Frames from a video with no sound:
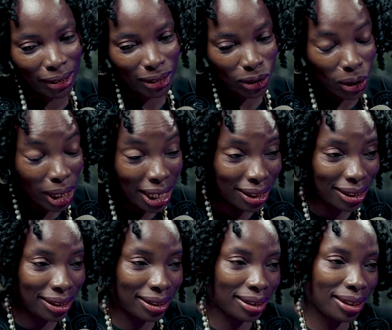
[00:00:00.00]

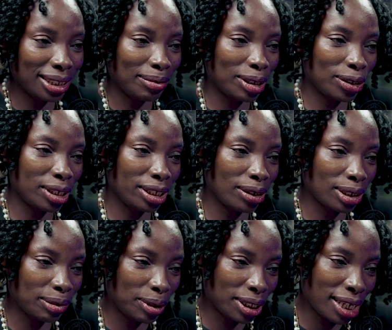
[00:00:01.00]
toilets, especially in the
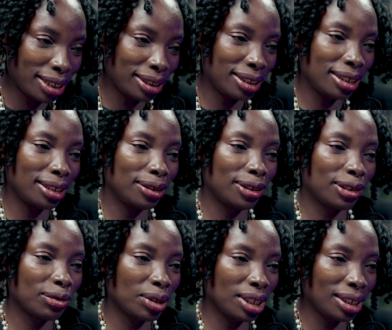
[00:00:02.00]
hospitality
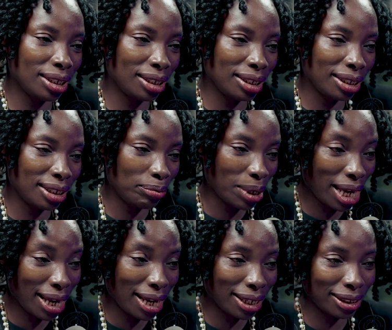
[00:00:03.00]
industry, in
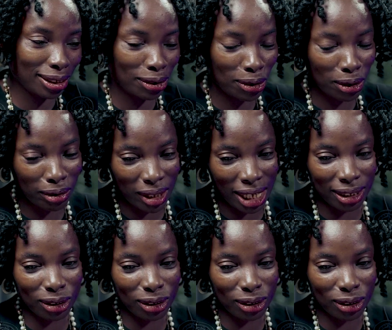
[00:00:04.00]
banks and all of that.